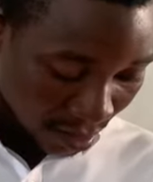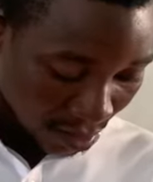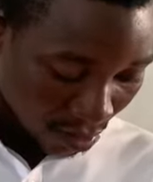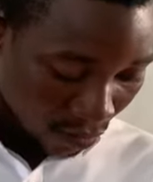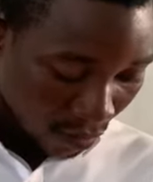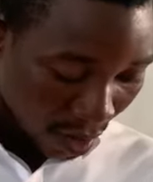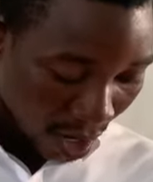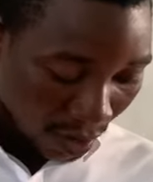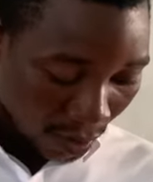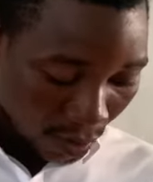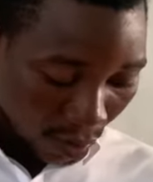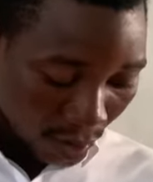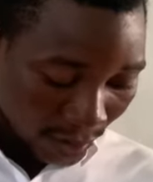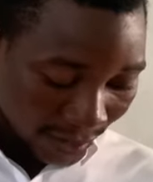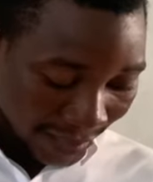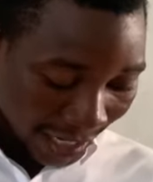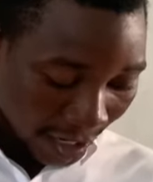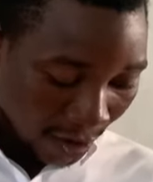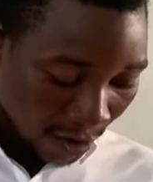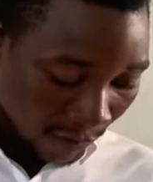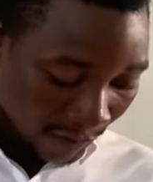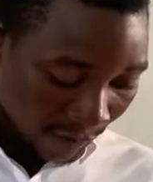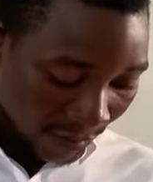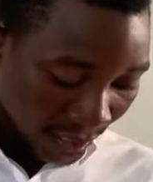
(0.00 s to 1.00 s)

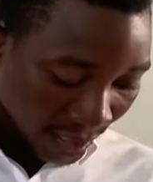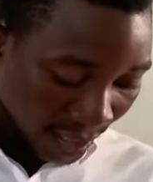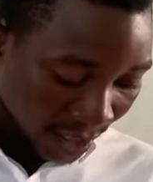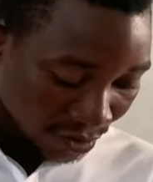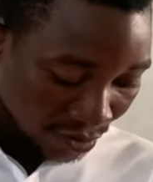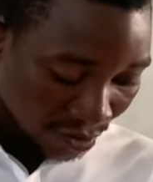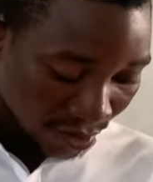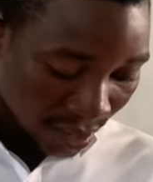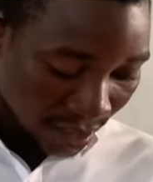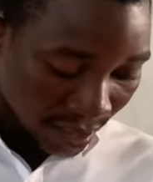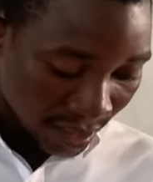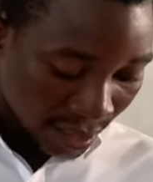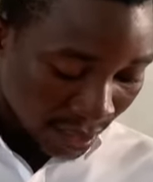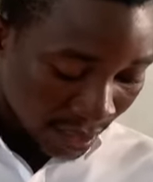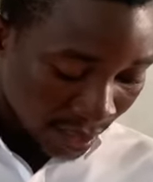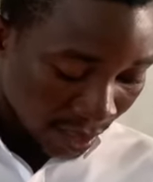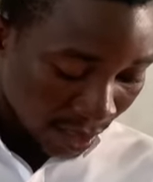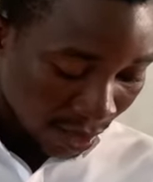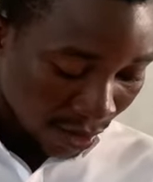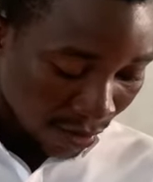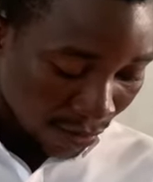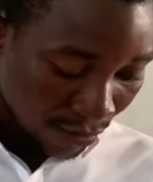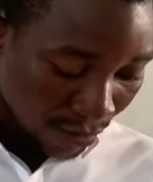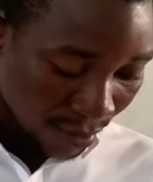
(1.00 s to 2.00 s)
1/4 of electricity
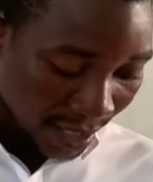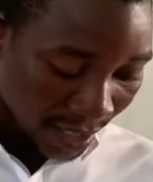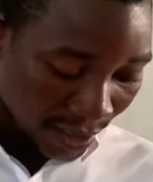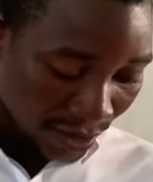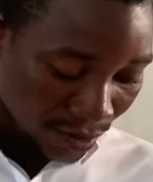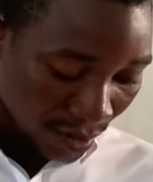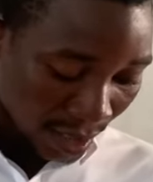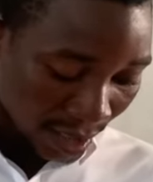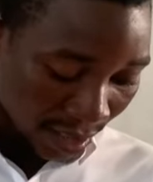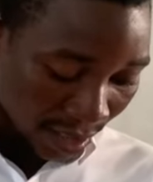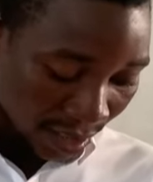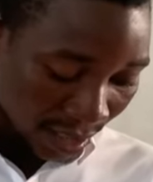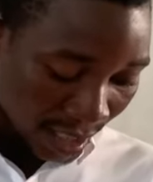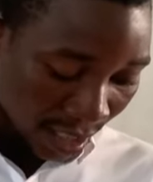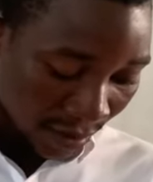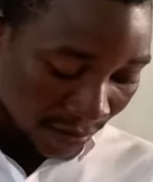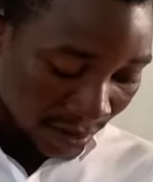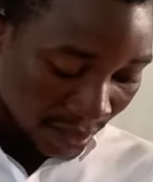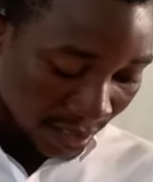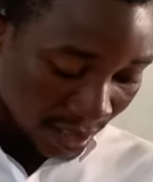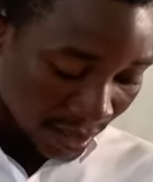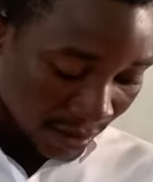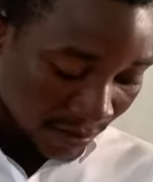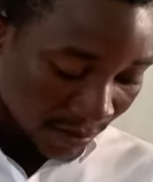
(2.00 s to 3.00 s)
relates to an income
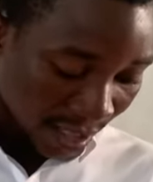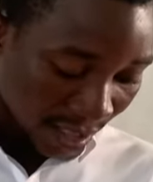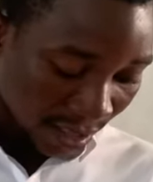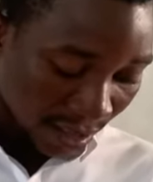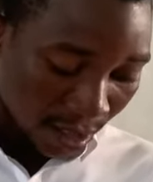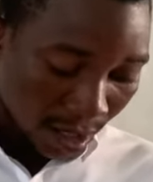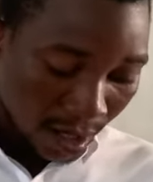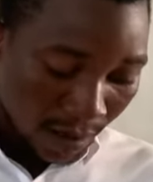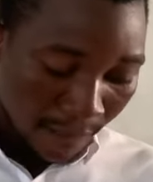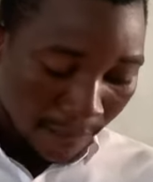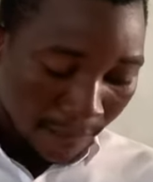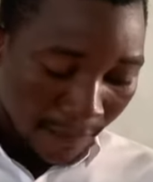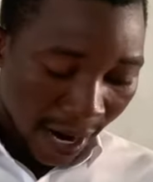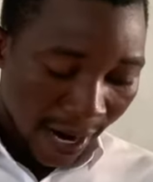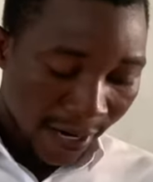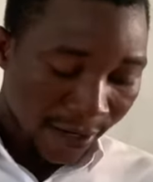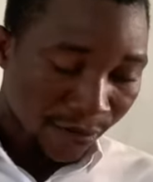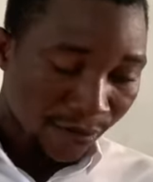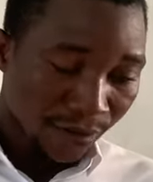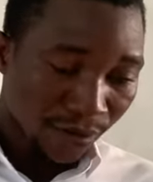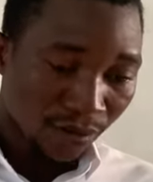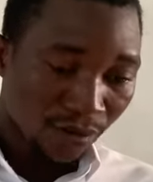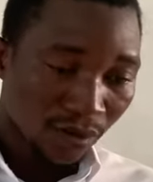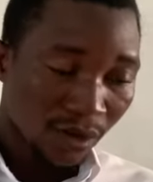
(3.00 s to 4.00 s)
statement. Mind
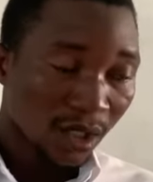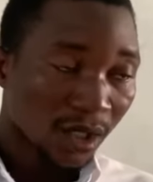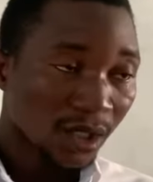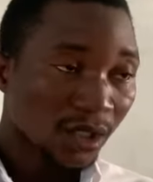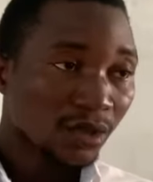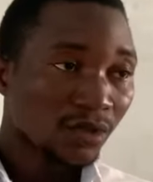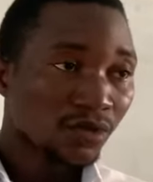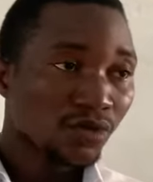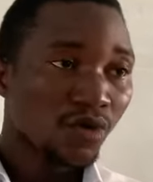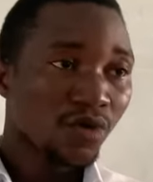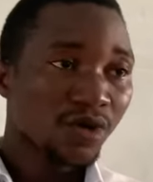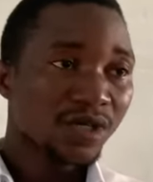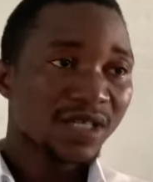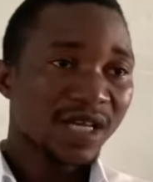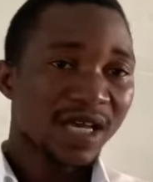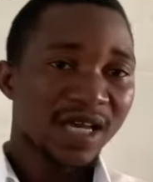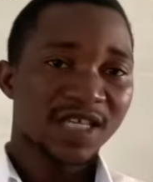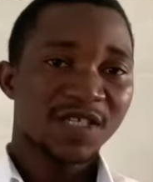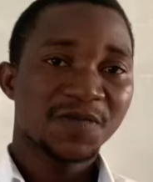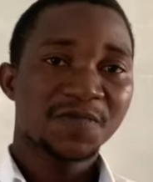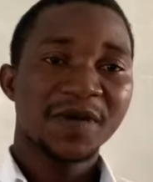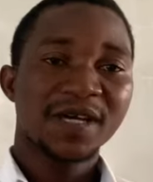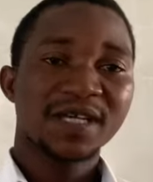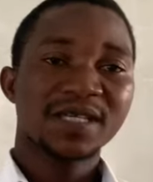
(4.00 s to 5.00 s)
you, those
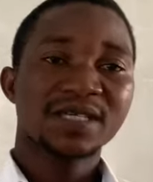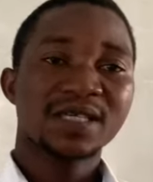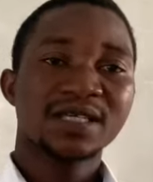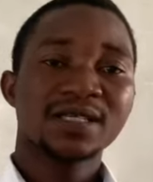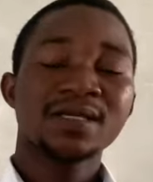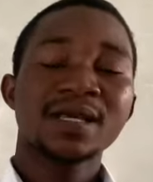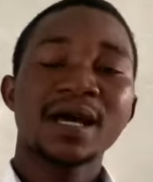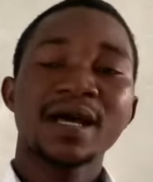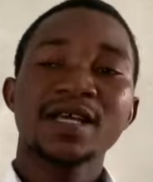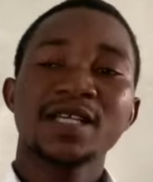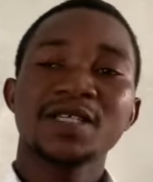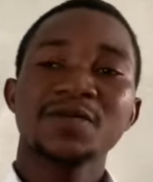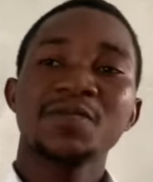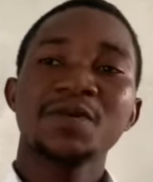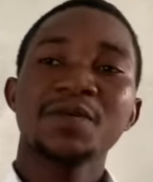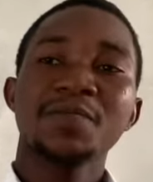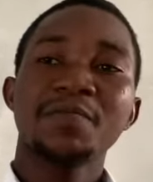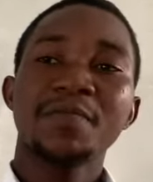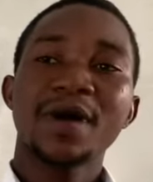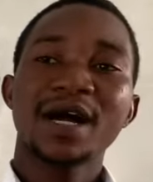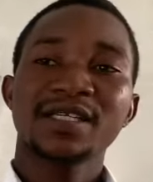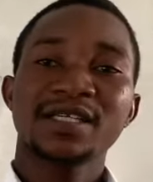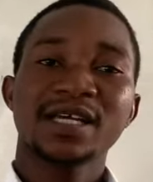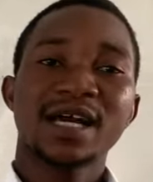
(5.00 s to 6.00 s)
expenses that is being
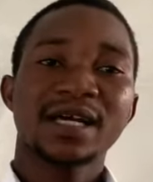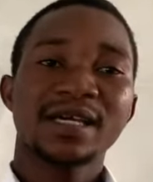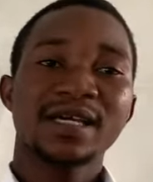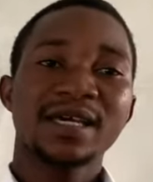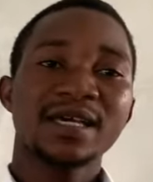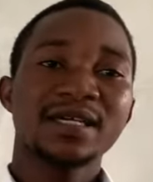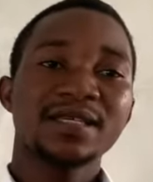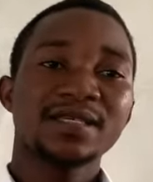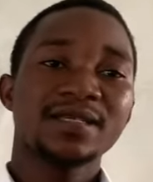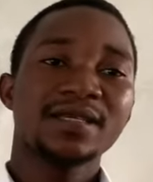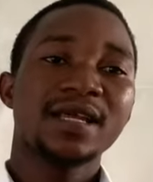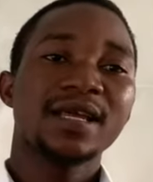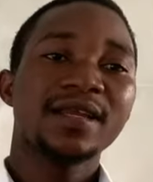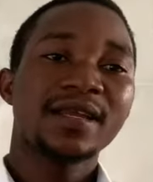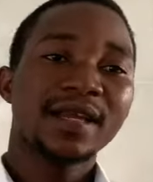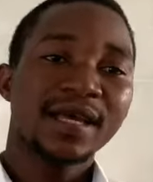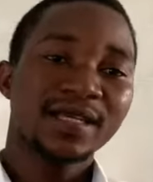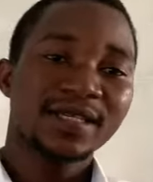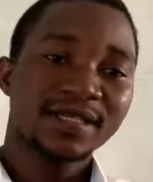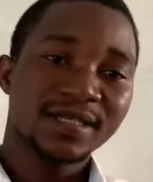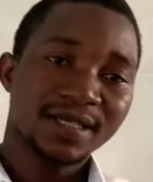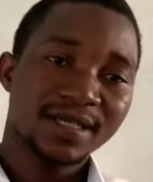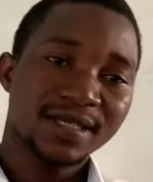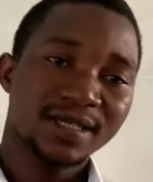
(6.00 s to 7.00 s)
matched against the net
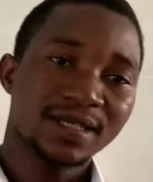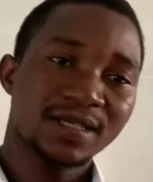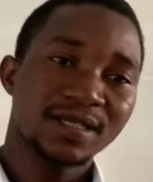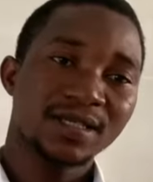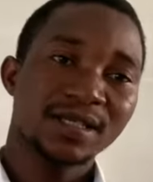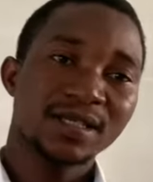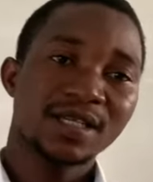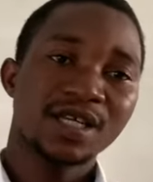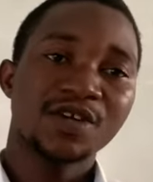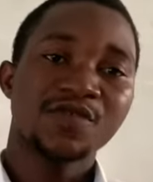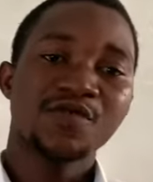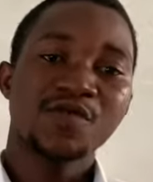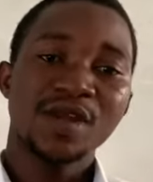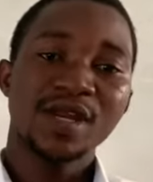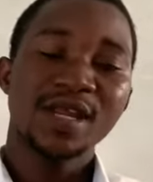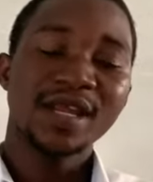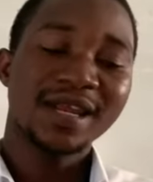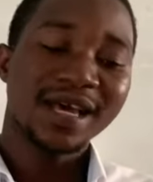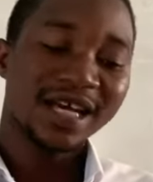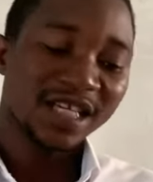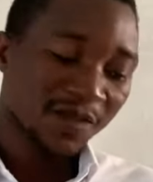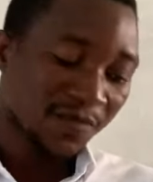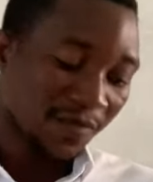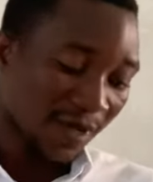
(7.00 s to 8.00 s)
sales in the trading
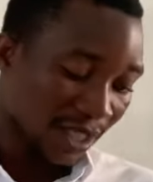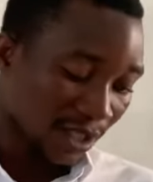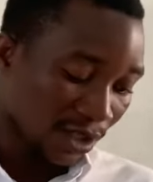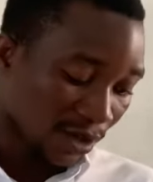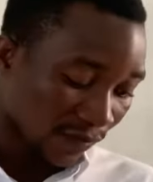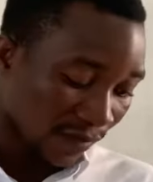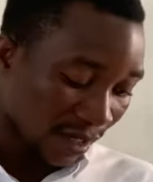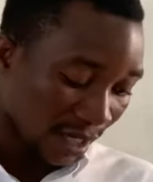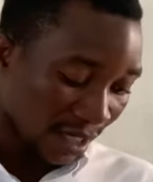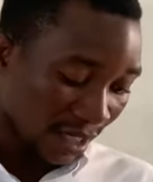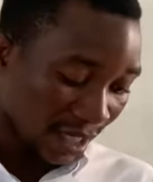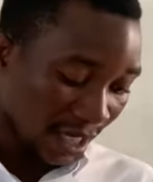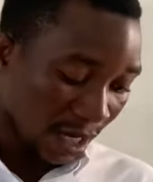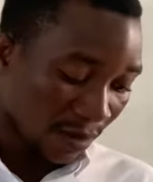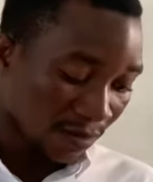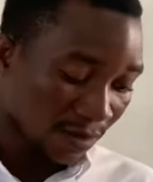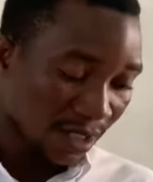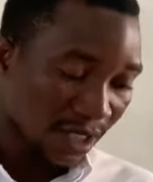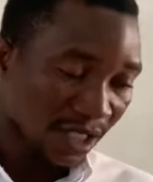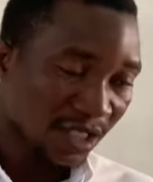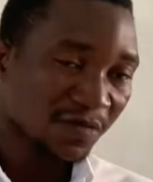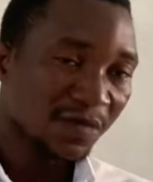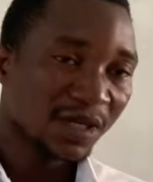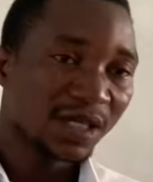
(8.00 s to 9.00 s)
aspect of the income
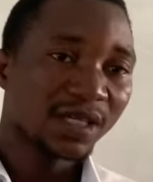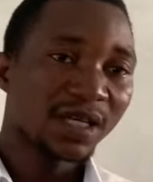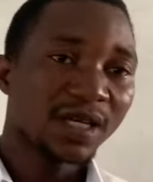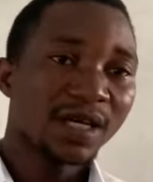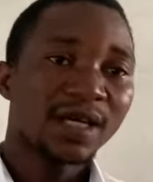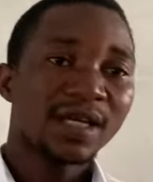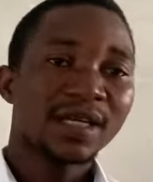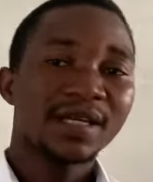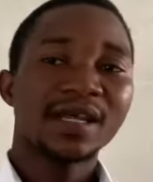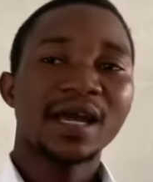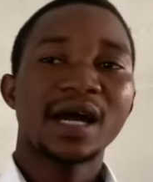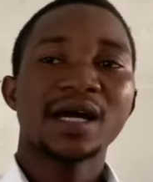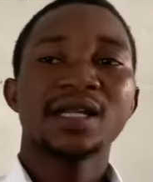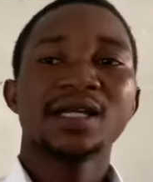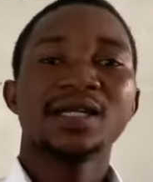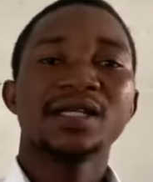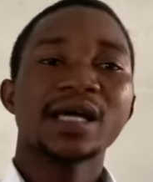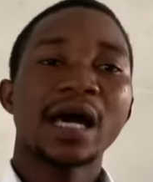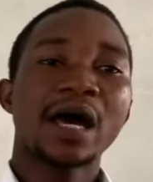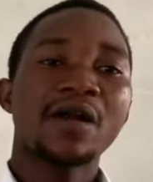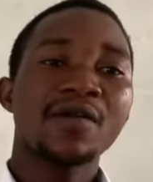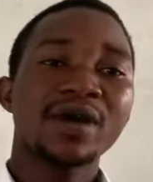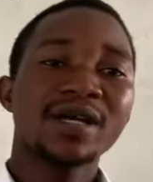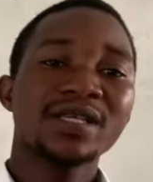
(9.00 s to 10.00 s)
statement, they are the
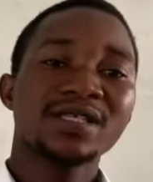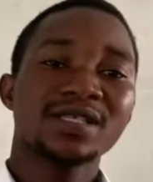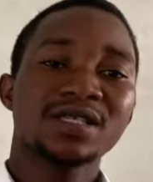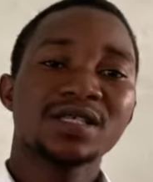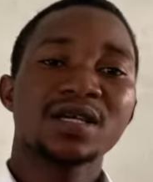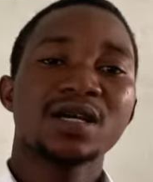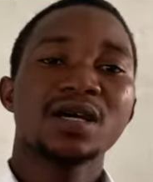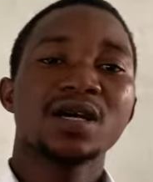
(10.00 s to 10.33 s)
direct